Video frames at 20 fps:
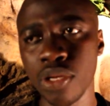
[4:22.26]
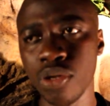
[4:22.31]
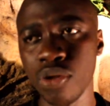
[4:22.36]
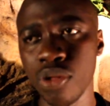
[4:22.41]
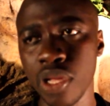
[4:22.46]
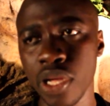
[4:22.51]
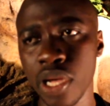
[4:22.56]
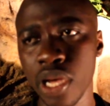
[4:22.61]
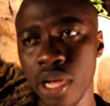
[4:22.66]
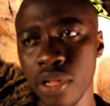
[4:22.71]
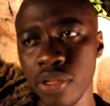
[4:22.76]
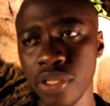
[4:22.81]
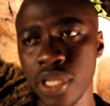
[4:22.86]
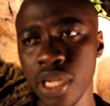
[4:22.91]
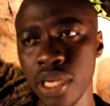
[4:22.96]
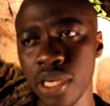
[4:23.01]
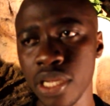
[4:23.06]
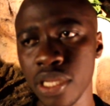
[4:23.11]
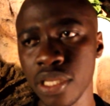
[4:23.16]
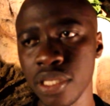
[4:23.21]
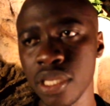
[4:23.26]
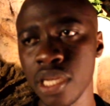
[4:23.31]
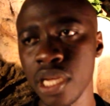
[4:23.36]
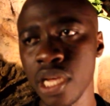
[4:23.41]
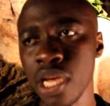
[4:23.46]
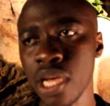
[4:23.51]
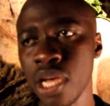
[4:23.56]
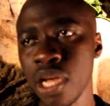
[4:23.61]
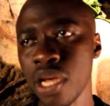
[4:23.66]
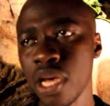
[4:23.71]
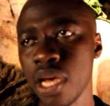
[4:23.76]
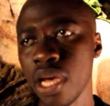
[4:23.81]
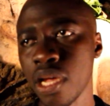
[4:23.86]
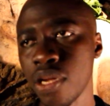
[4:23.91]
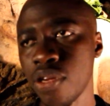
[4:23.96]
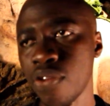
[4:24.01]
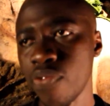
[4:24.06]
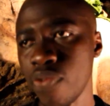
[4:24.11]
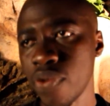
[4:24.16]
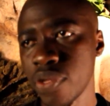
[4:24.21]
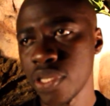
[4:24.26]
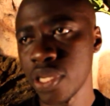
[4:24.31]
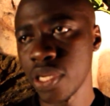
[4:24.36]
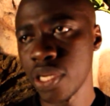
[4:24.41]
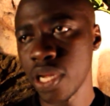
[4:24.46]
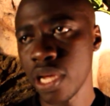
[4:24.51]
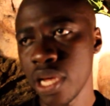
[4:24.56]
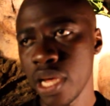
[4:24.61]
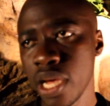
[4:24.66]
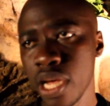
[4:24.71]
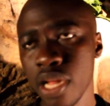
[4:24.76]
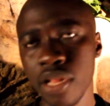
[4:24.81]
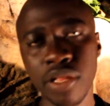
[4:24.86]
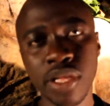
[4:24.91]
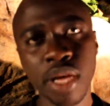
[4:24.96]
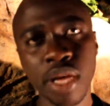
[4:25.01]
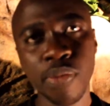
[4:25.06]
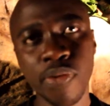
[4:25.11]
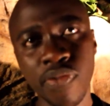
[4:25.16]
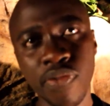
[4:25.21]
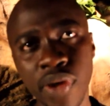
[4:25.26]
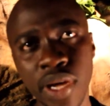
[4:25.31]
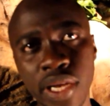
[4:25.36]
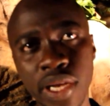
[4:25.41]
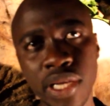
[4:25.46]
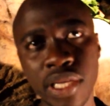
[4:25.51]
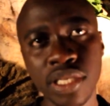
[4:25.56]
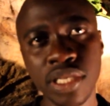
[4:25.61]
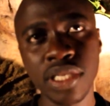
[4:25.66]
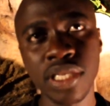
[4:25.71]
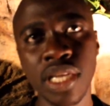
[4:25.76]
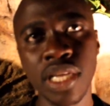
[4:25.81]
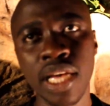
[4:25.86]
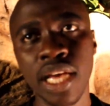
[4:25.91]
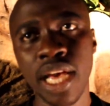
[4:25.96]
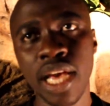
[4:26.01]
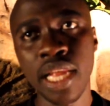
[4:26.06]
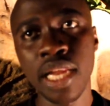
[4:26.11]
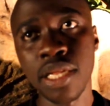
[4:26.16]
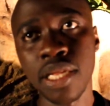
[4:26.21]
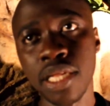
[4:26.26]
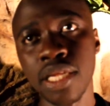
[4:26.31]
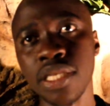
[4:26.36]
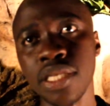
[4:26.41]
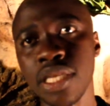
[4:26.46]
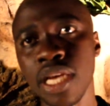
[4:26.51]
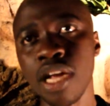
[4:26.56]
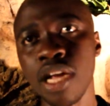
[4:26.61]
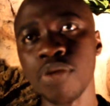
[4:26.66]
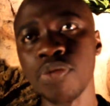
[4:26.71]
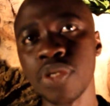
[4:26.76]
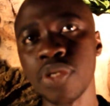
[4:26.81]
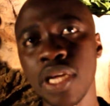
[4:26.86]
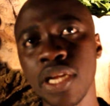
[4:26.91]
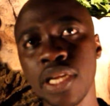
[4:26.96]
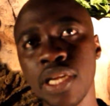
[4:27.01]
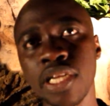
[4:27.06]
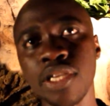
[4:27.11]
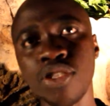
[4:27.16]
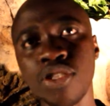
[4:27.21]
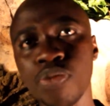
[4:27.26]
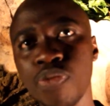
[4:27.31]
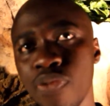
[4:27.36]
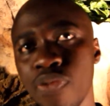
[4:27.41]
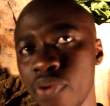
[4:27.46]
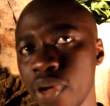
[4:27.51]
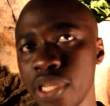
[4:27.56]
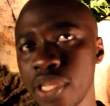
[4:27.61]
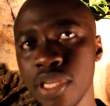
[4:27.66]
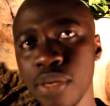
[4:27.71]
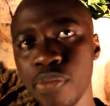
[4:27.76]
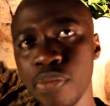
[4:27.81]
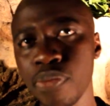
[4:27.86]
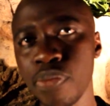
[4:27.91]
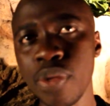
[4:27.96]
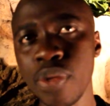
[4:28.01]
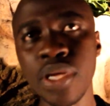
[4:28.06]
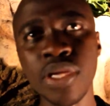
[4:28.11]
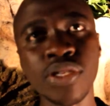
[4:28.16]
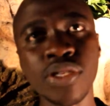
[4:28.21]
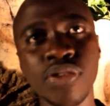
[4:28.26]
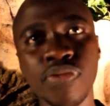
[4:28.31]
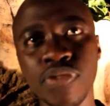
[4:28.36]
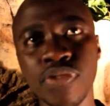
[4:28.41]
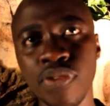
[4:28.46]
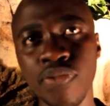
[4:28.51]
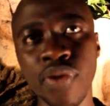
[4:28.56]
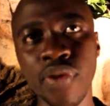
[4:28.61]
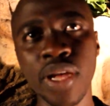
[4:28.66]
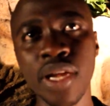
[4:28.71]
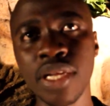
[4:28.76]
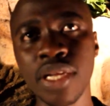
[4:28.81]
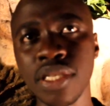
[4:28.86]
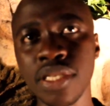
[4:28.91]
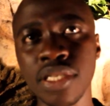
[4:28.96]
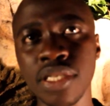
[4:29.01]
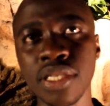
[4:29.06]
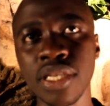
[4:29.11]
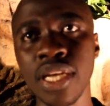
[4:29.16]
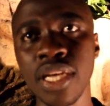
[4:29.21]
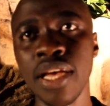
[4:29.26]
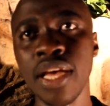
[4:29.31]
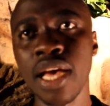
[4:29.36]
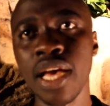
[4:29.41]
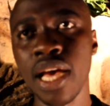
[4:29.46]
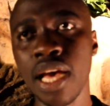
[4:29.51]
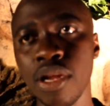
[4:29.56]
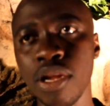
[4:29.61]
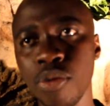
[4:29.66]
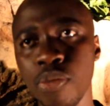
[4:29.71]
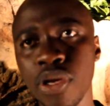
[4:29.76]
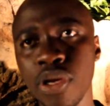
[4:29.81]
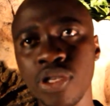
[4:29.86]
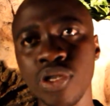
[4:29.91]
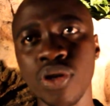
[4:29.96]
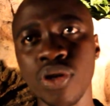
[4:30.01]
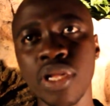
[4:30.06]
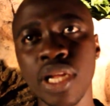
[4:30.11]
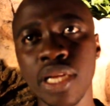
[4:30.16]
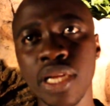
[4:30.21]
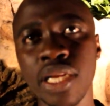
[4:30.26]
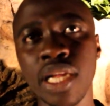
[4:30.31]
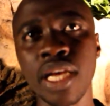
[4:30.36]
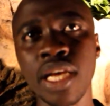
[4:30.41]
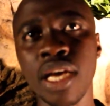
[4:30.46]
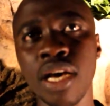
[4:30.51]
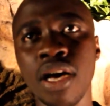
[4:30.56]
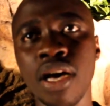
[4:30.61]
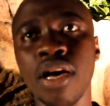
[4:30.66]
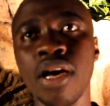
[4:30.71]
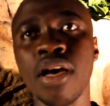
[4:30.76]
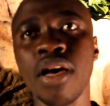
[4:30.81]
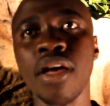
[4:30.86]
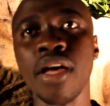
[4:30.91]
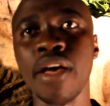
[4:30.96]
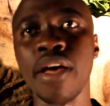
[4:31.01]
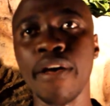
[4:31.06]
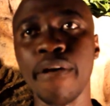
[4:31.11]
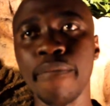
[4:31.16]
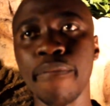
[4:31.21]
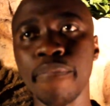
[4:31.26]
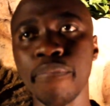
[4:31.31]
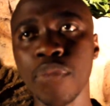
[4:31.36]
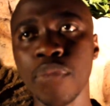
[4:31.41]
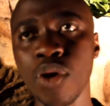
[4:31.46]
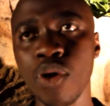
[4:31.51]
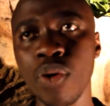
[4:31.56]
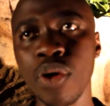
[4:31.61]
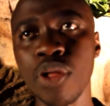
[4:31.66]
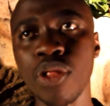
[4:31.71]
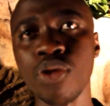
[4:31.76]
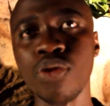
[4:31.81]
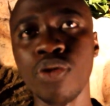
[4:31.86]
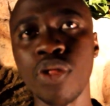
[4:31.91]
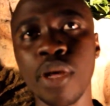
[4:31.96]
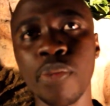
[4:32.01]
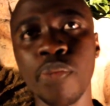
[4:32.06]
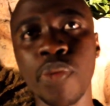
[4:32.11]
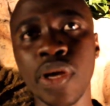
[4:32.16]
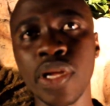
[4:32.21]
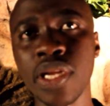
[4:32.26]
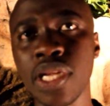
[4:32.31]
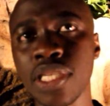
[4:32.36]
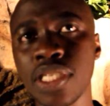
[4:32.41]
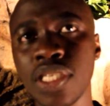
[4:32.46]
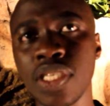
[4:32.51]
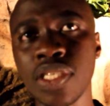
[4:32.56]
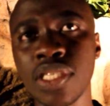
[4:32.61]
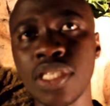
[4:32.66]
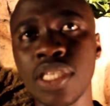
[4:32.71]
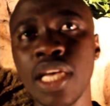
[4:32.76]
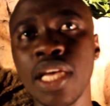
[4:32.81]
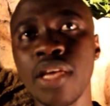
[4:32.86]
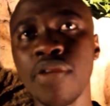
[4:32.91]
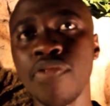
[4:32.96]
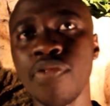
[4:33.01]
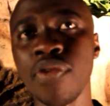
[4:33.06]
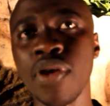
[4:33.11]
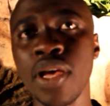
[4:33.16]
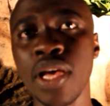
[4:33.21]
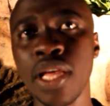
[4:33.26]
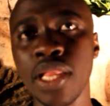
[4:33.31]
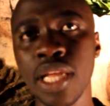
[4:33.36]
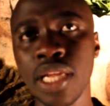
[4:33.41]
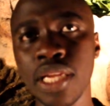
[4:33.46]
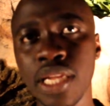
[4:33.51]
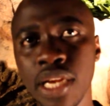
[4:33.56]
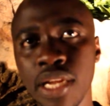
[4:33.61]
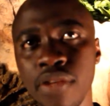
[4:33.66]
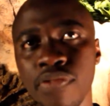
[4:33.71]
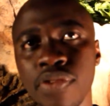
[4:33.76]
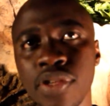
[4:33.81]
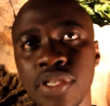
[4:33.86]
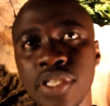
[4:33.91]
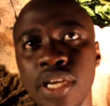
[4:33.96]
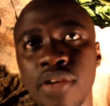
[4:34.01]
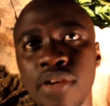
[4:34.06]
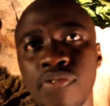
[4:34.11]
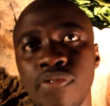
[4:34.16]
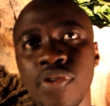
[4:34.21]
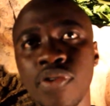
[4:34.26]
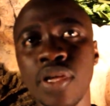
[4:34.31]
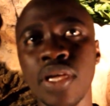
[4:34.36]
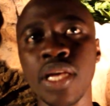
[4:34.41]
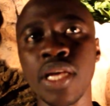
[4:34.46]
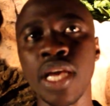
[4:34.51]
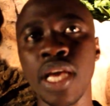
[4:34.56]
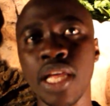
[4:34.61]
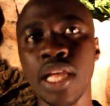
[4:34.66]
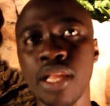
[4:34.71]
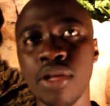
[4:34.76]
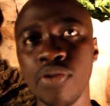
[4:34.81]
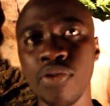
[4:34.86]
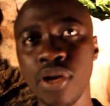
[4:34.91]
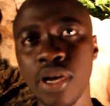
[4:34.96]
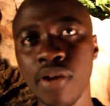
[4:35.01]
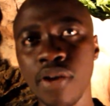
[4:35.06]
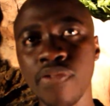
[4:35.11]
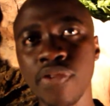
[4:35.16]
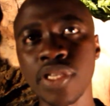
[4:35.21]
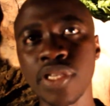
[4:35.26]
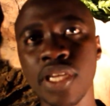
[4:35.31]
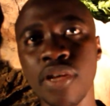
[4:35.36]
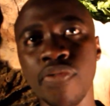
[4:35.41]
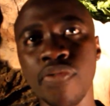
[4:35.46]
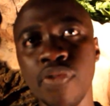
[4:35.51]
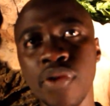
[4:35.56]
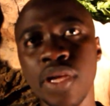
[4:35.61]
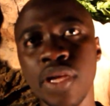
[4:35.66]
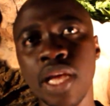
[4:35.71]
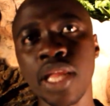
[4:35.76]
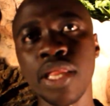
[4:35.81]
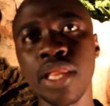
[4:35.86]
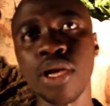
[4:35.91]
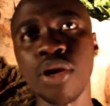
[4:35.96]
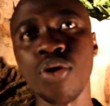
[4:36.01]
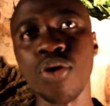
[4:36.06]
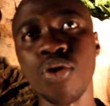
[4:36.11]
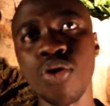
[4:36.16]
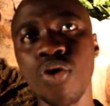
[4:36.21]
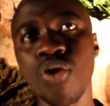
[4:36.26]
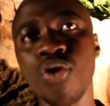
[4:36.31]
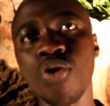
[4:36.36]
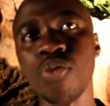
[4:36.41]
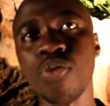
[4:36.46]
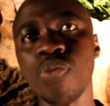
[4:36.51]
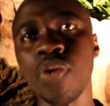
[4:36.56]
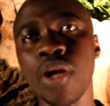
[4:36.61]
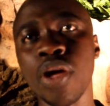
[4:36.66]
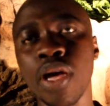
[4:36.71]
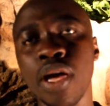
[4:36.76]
the health centers to visit healthcare providers. And this helps at least to provide some means of surveillance to make sure that they are going through their pregnancy safe, they deliver safely, they recover safely, and they go home